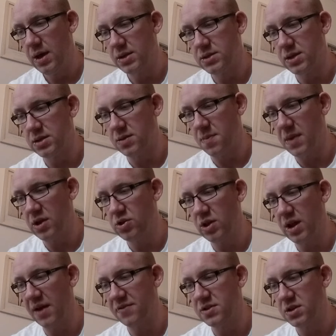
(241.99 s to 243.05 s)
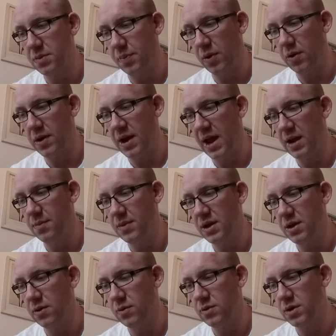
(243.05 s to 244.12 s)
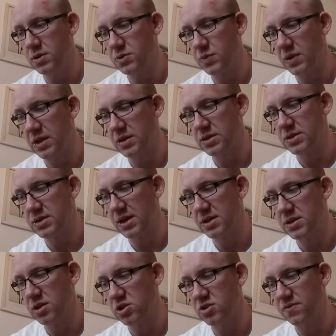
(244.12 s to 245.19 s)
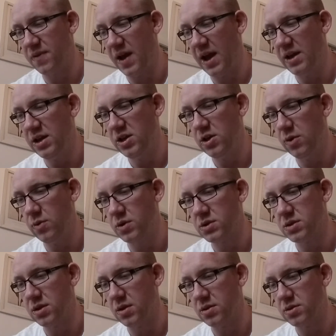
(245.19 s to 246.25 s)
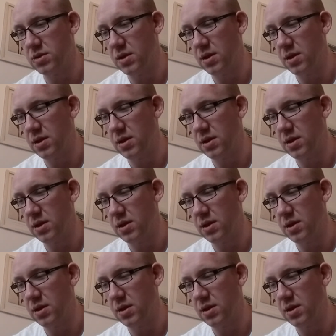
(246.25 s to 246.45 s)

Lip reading: it says immediately after deploying enemy units within 6 inches of any units